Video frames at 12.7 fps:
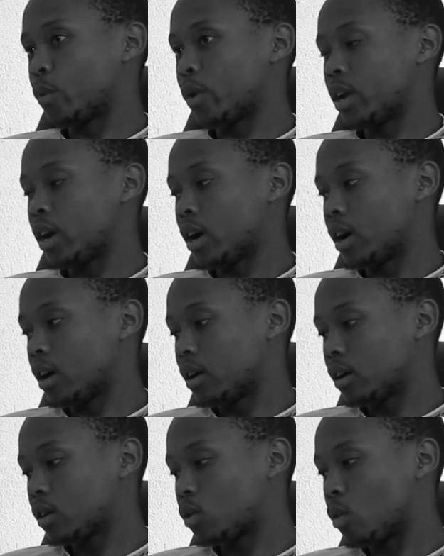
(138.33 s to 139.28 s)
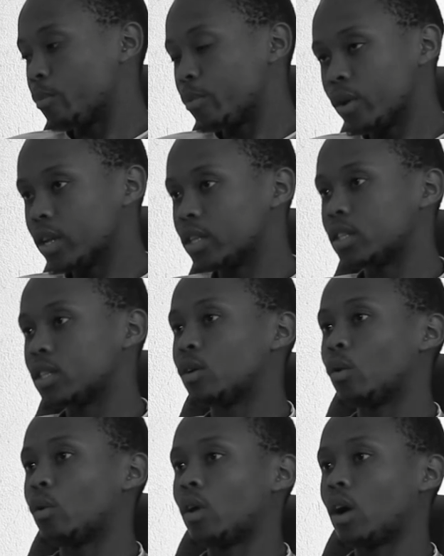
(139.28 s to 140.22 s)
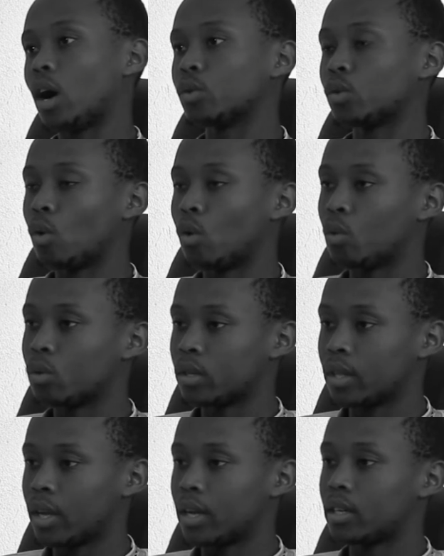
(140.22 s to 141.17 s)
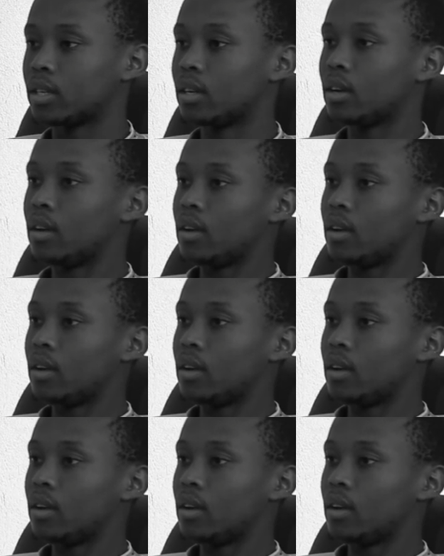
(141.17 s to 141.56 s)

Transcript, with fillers: in a community or household that